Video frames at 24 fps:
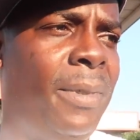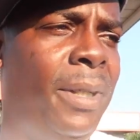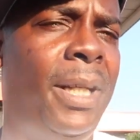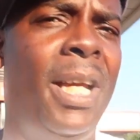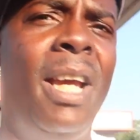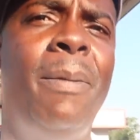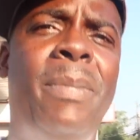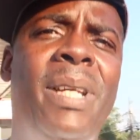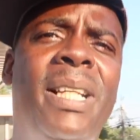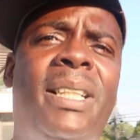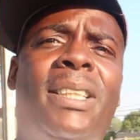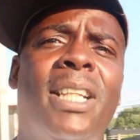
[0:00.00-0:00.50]

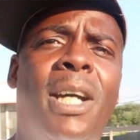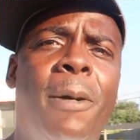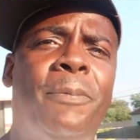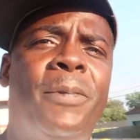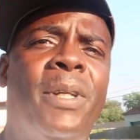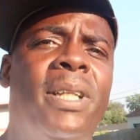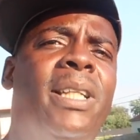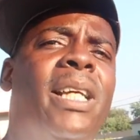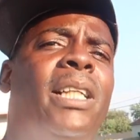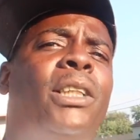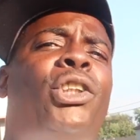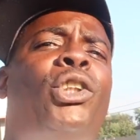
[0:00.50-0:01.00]
Give me
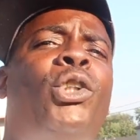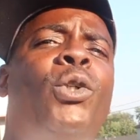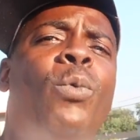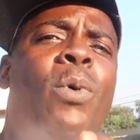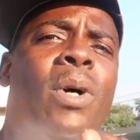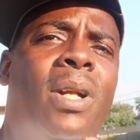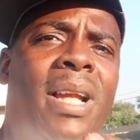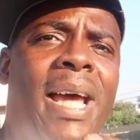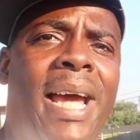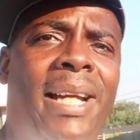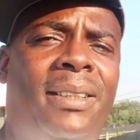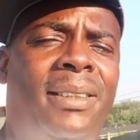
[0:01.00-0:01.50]
something that you
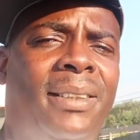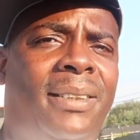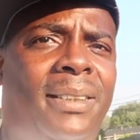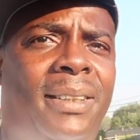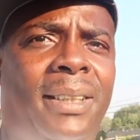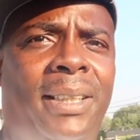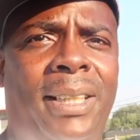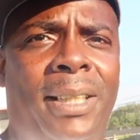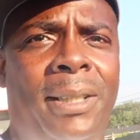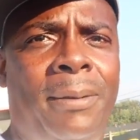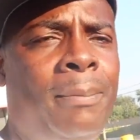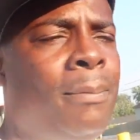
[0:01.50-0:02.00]
would like to
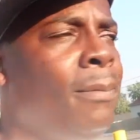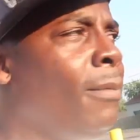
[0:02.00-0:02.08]
see.